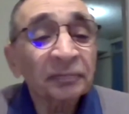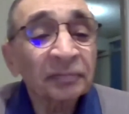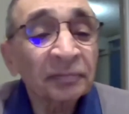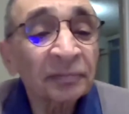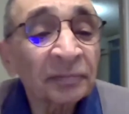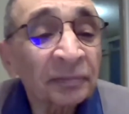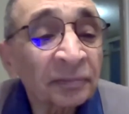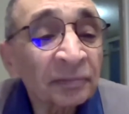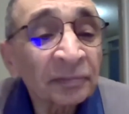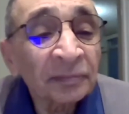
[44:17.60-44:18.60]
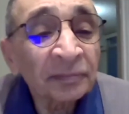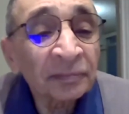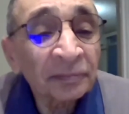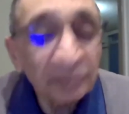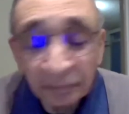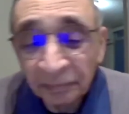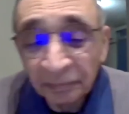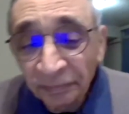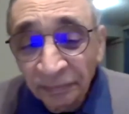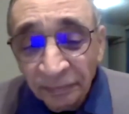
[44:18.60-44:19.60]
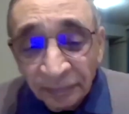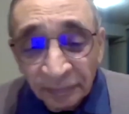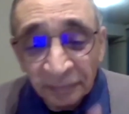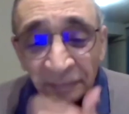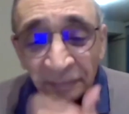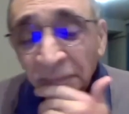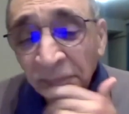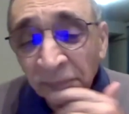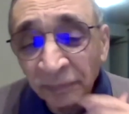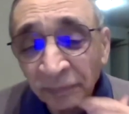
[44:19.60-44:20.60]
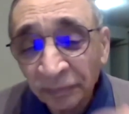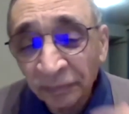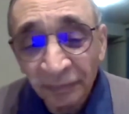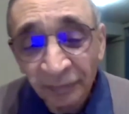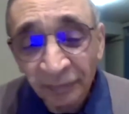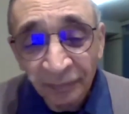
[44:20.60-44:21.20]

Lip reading: Amazing. Thank you so much